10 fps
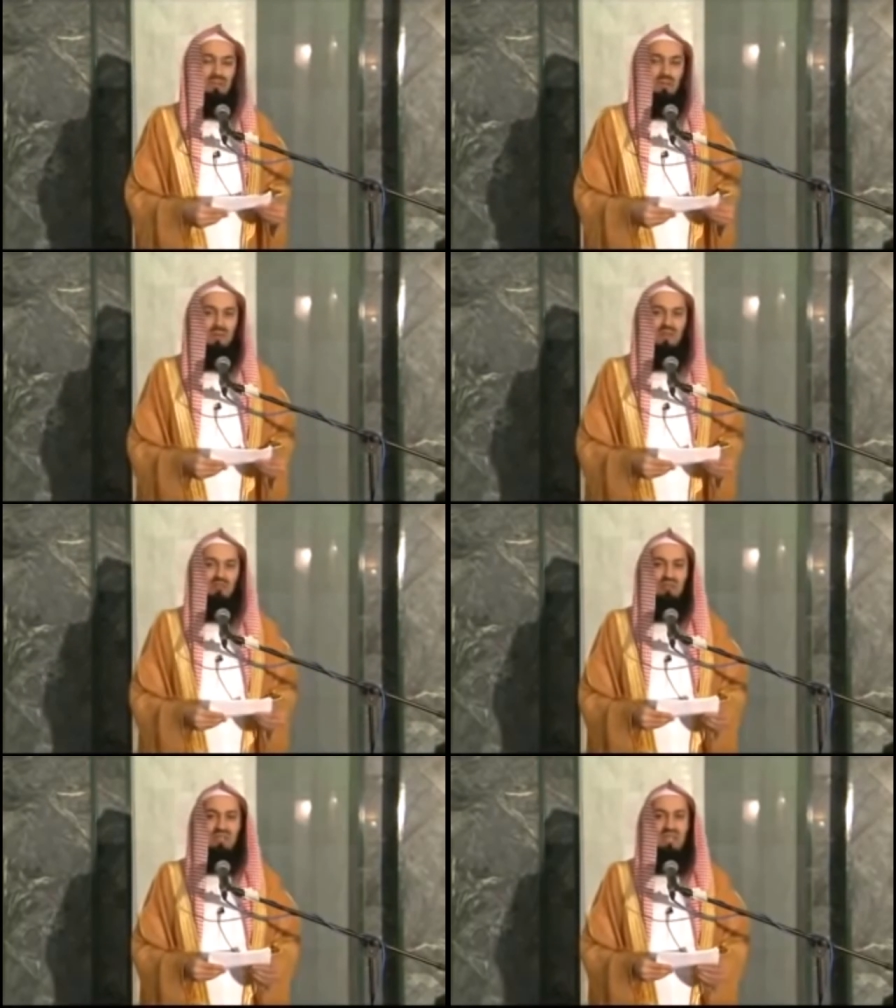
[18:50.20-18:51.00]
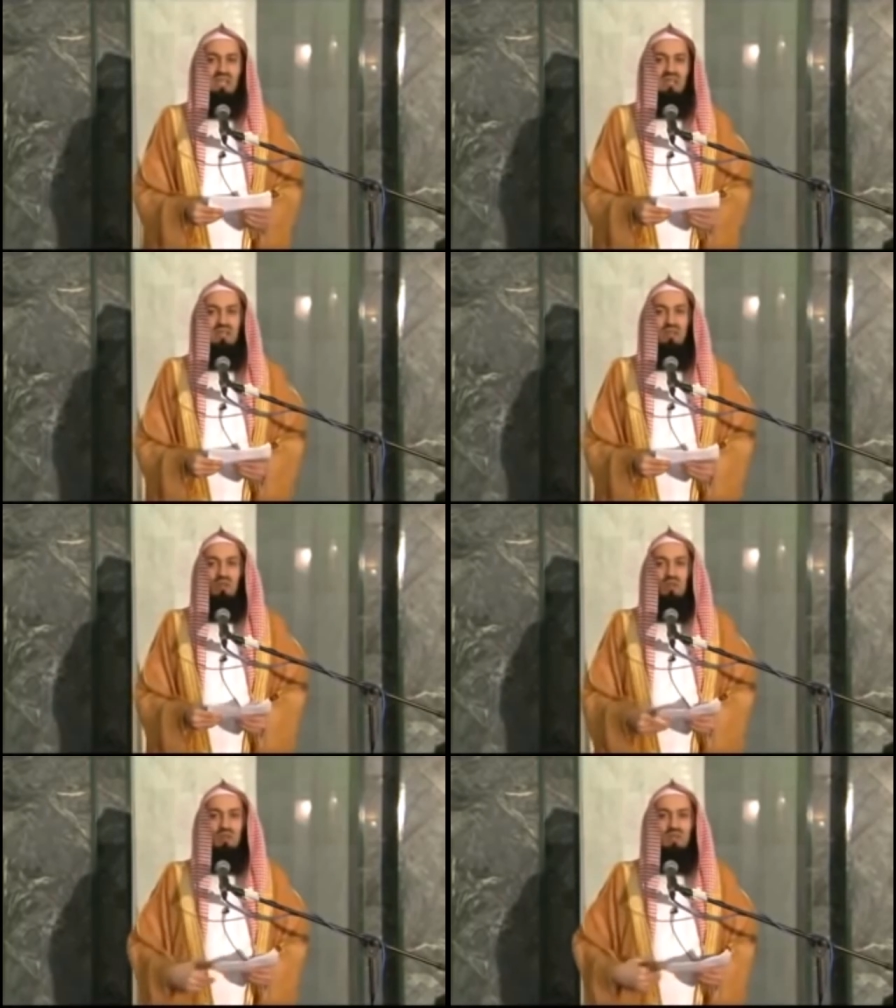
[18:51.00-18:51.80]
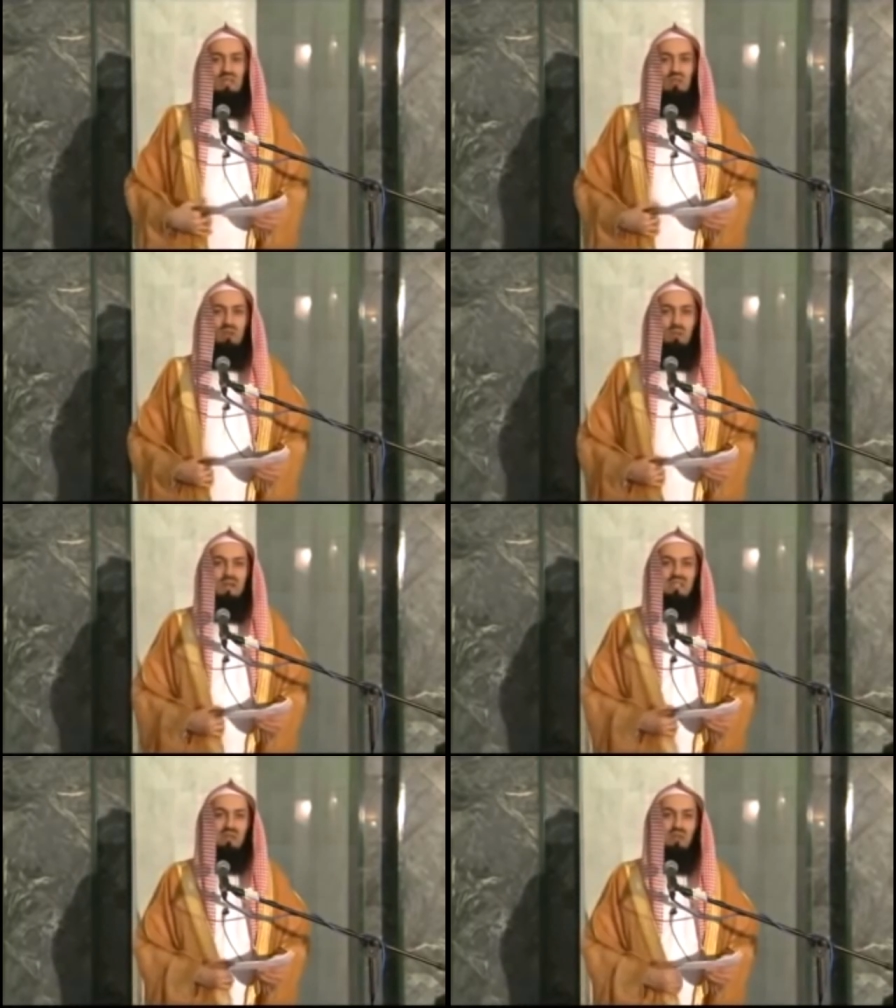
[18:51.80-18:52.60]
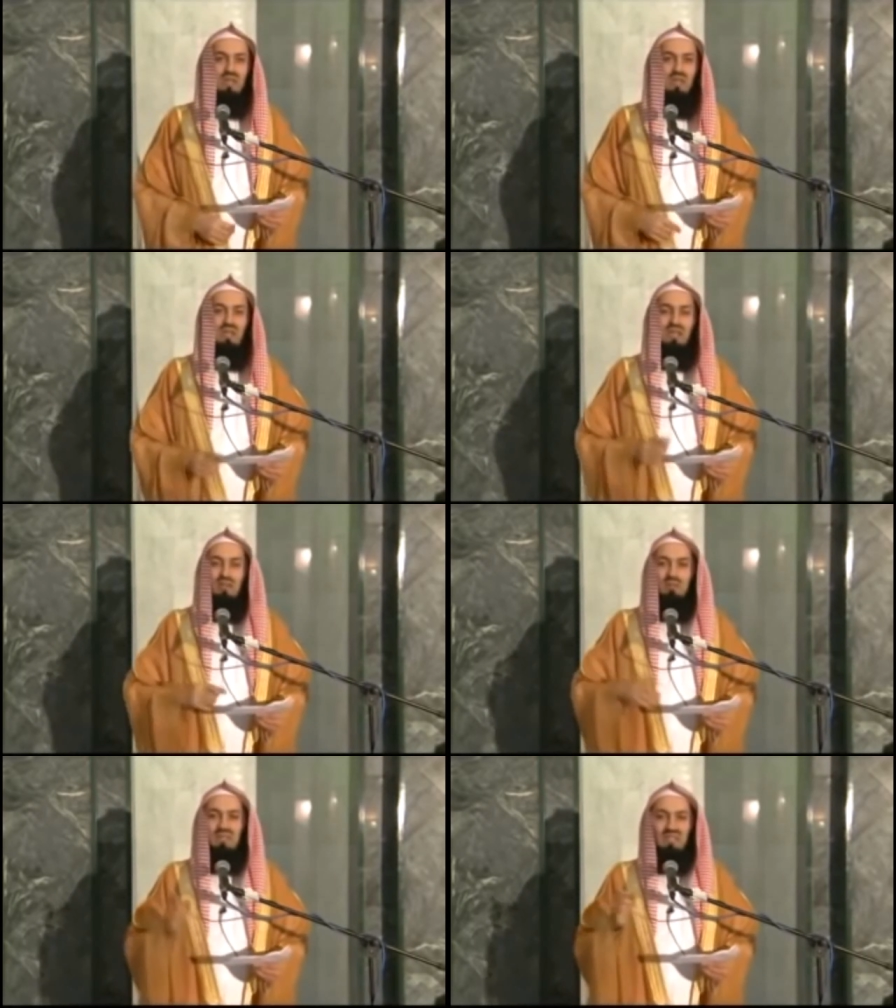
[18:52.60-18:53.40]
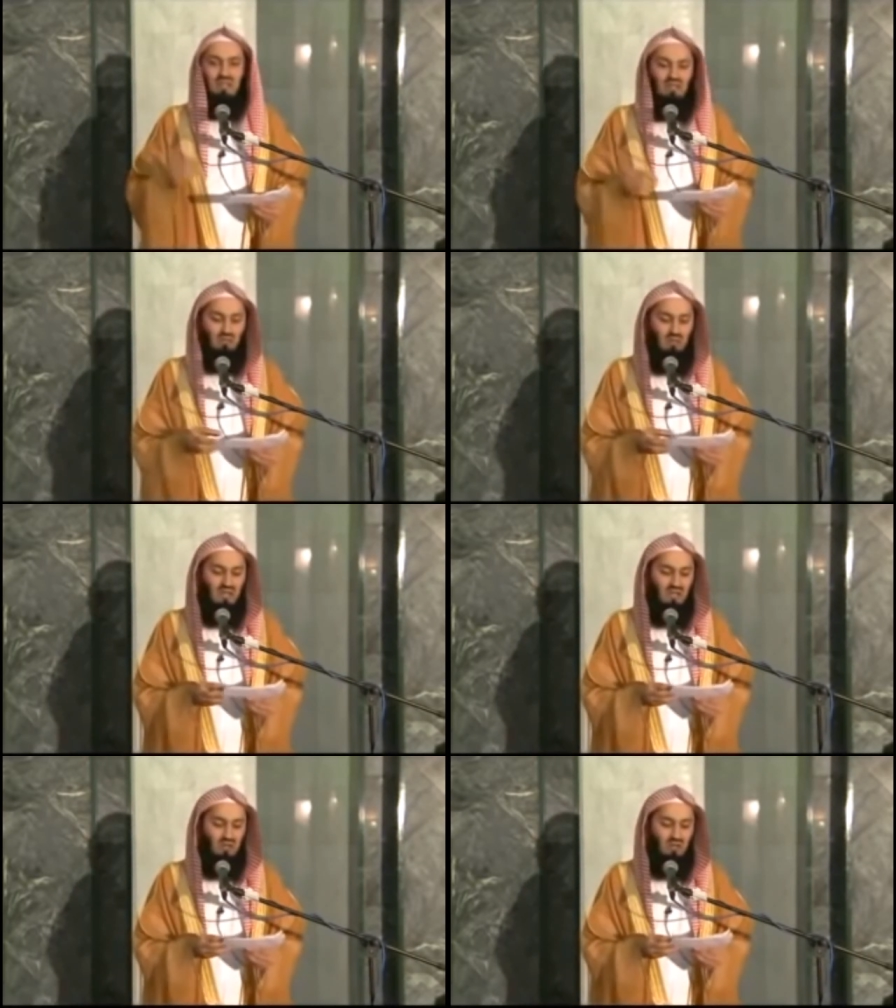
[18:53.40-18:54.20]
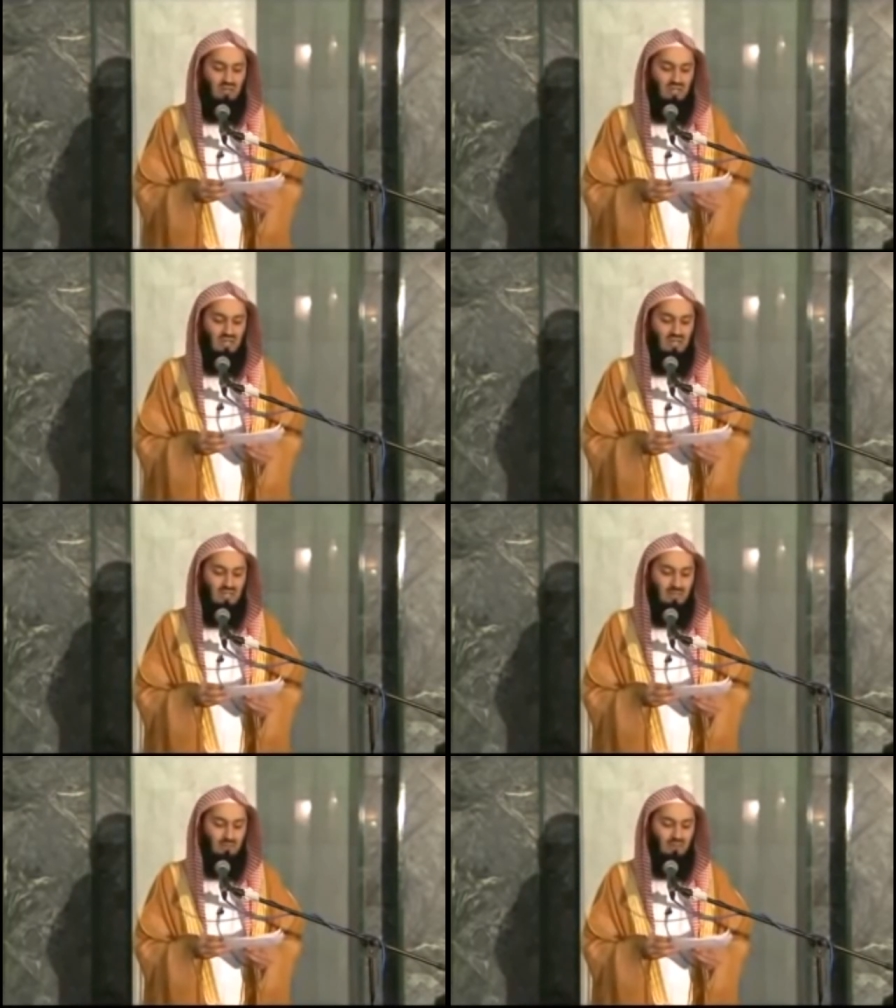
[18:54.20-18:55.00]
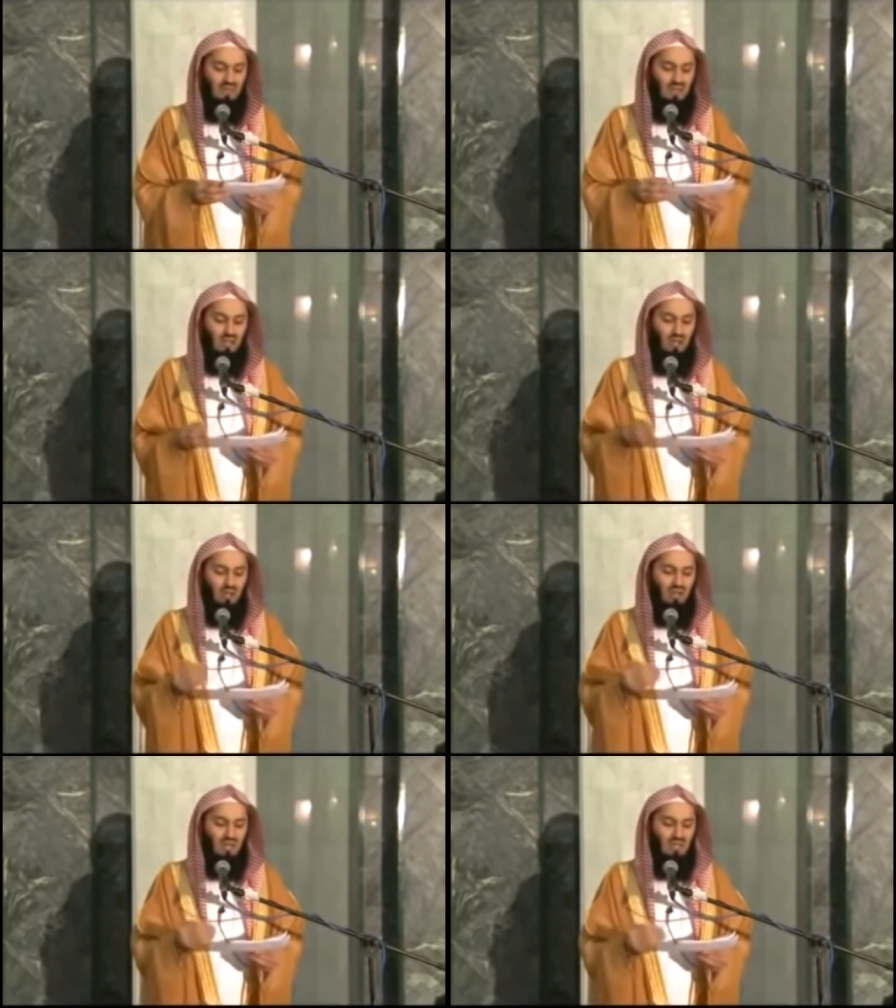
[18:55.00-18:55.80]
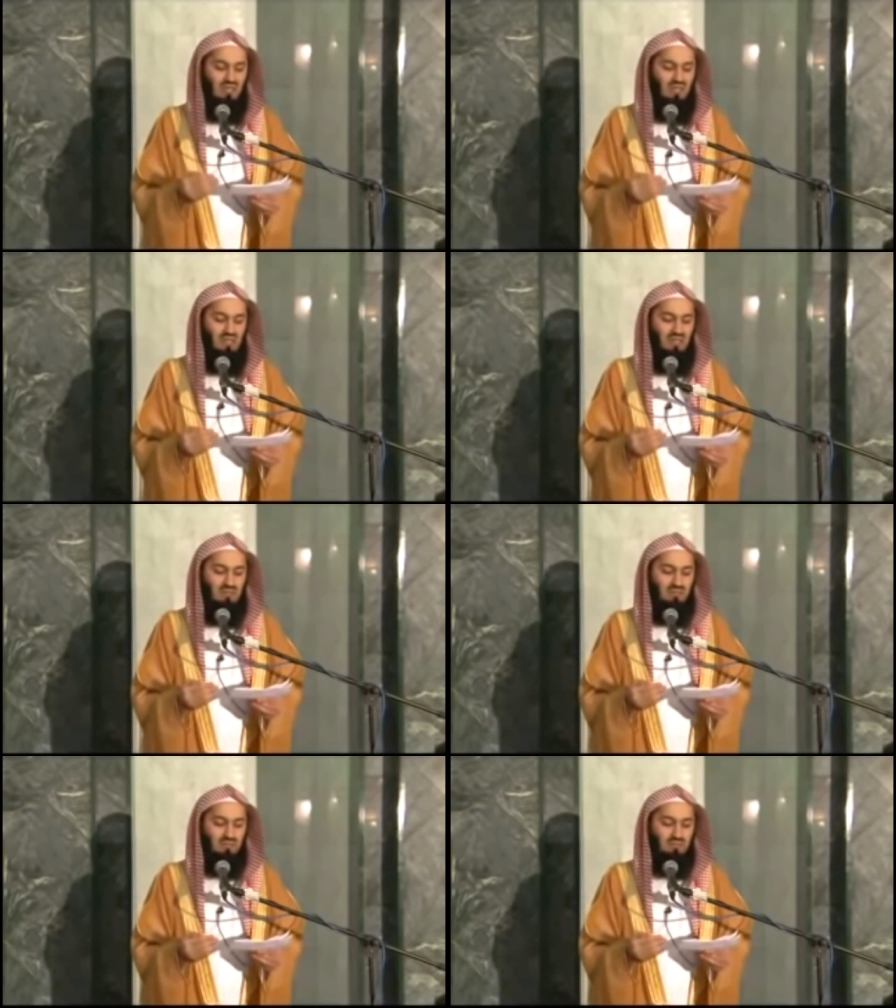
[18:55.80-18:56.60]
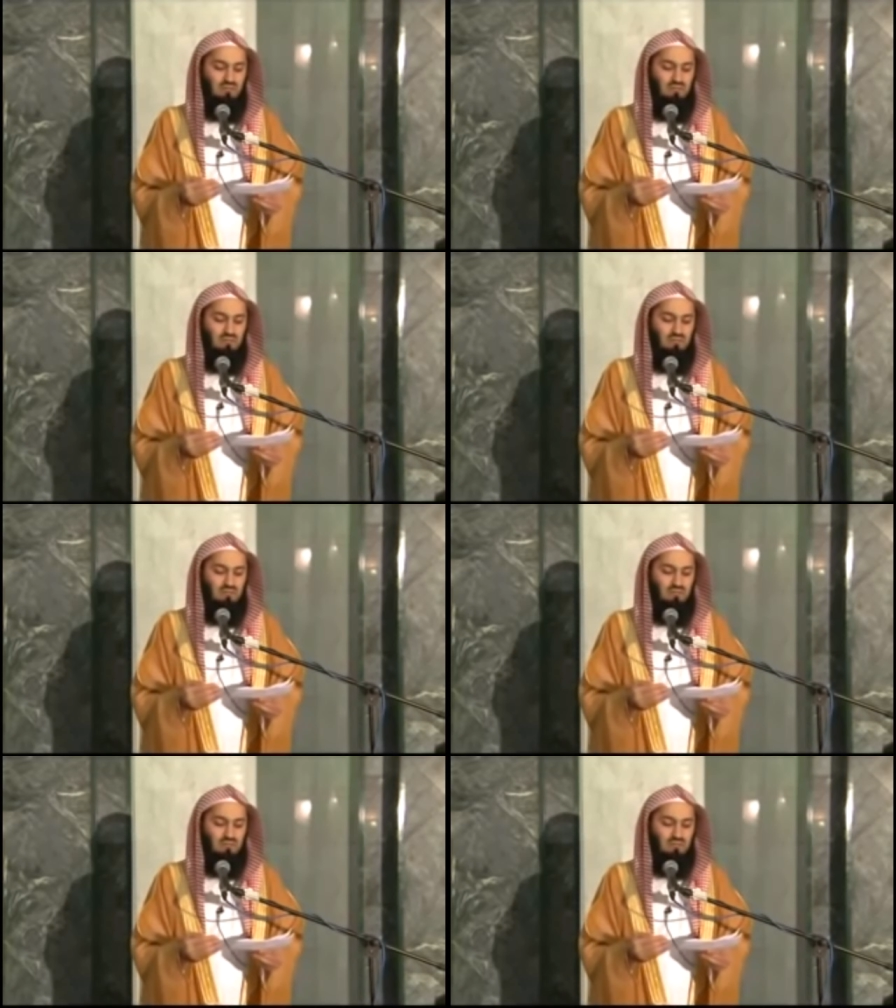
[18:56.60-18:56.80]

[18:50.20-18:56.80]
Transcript: and prepare for the day when we will pass away and meet Allah subhanahu wa ta'ala. On their return,